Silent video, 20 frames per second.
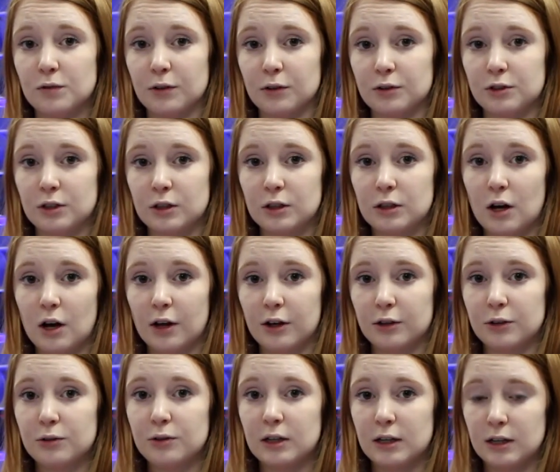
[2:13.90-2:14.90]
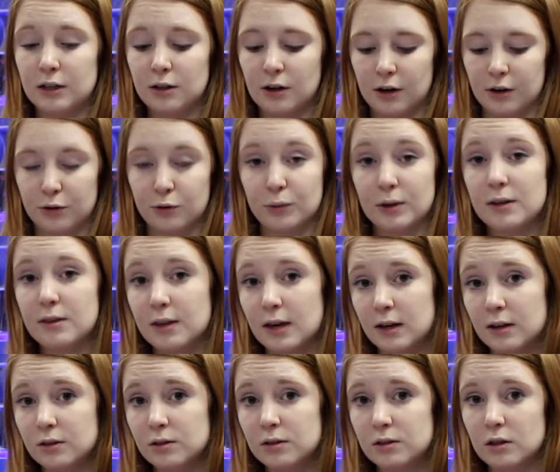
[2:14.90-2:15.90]
filter, all you need are 3
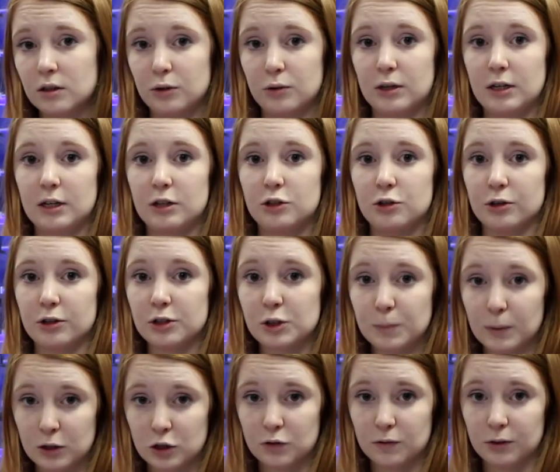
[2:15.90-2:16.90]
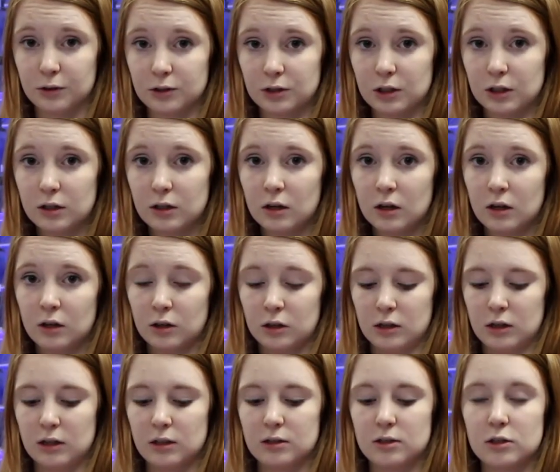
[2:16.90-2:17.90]
things. You need your sponge filter,
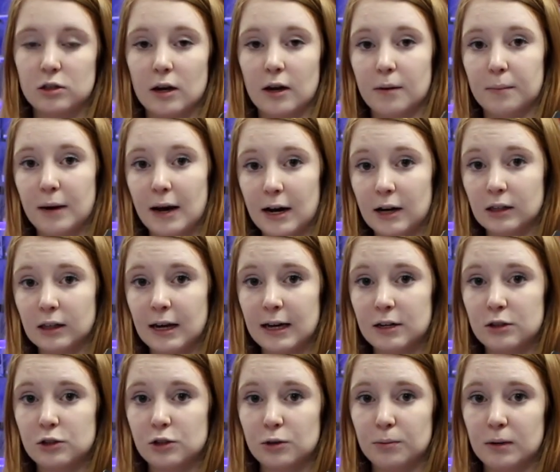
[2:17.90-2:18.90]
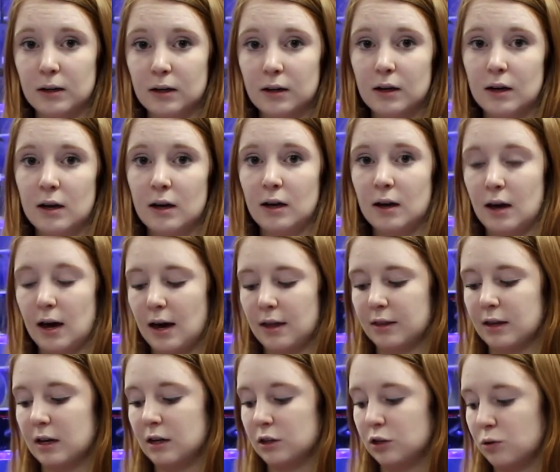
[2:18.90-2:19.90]
you need some airline tubing, and
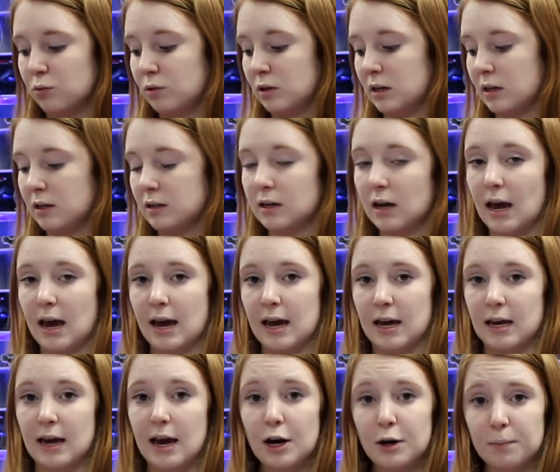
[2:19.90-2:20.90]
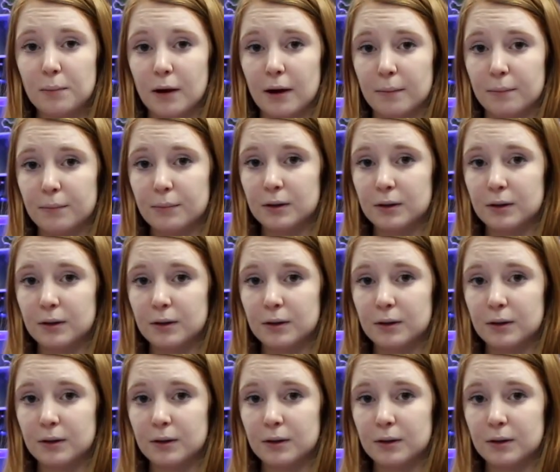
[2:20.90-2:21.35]
then you need an air pump.